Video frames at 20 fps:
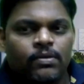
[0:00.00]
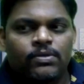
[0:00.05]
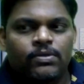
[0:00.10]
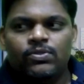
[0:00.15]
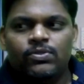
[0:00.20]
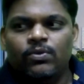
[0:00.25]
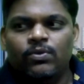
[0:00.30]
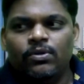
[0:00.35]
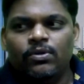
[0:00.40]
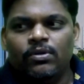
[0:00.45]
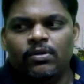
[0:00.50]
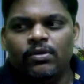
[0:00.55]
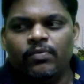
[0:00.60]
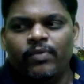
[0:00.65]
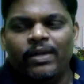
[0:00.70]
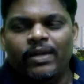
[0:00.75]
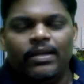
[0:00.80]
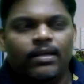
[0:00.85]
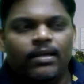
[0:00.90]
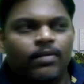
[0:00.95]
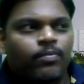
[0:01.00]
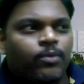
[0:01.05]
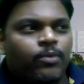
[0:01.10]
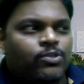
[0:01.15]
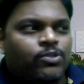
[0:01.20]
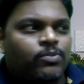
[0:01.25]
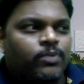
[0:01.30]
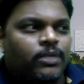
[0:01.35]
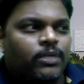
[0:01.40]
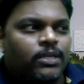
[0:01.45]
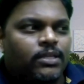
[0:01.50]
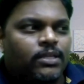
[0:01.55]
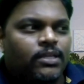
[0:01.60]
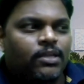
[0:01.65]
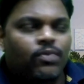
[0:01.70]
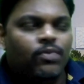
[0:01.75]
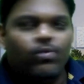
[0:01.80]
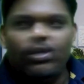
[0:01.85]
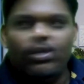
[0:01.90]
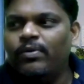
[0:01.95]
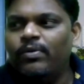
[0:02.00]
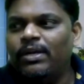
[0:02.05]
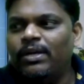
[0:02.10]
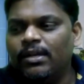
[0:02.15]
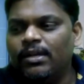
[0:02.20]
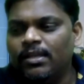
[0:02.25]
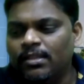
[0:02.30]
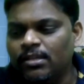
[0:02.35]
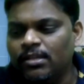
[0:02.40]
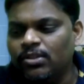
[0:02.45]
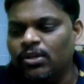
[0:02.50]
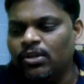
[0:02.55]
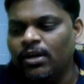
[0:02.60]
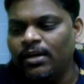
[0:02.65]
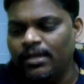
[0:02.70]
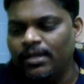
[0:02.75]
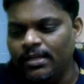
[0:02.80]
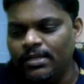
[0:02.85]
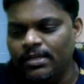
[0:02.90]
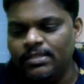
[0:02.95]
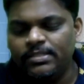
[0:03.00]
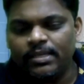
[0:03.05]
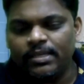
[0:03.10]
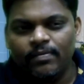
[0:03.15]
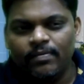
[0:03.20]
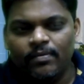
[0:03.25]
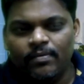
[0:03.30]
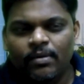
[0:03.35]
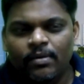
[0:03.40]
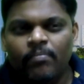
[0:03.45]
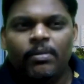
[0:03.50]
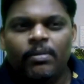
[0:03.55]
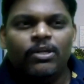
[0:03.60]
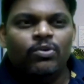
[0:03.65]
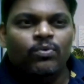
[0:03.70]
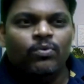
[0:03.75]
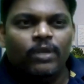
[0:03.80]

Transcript: So if at all possibility there, you could have written in the third year itself, but you